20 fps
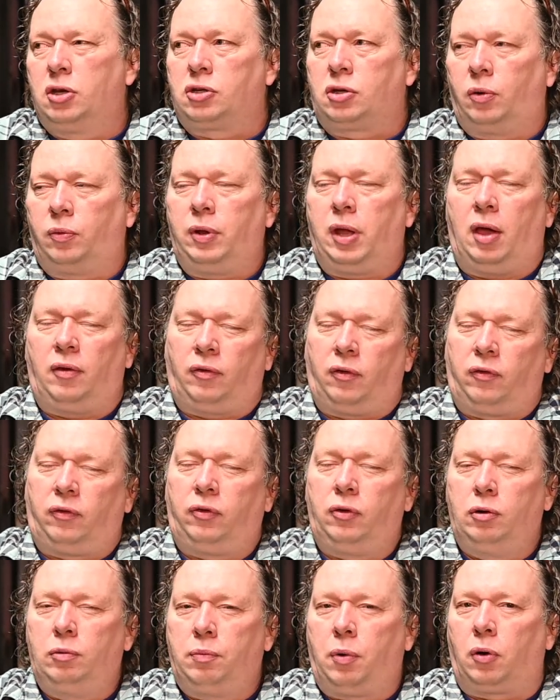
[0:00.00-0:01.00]
So we have a
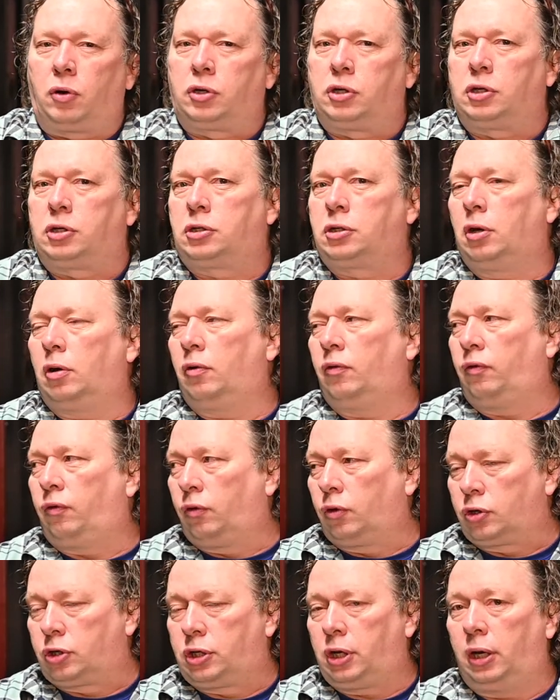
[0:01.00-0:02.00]
few boxes
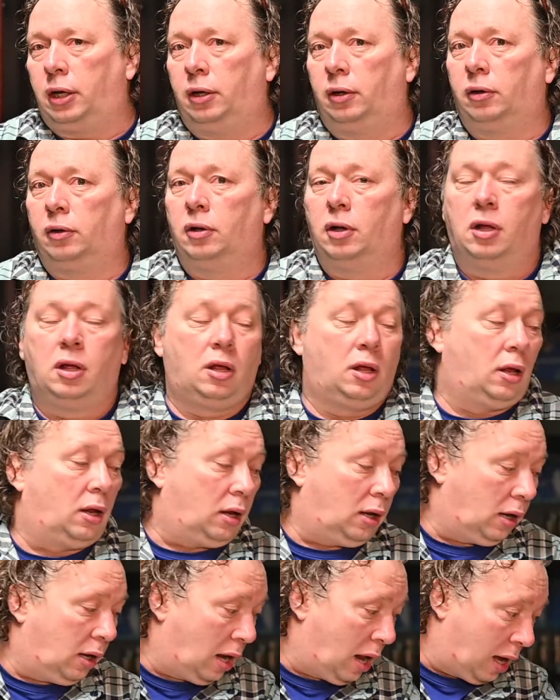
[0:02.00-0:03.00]
for sale,
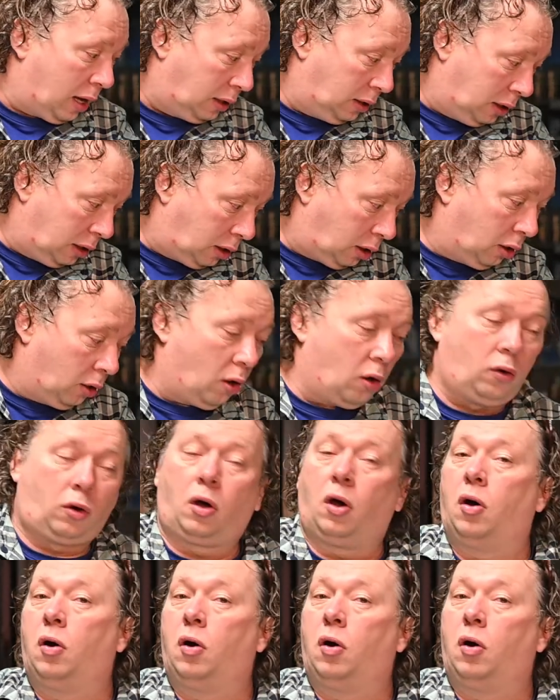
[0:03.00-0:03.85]
like the Kano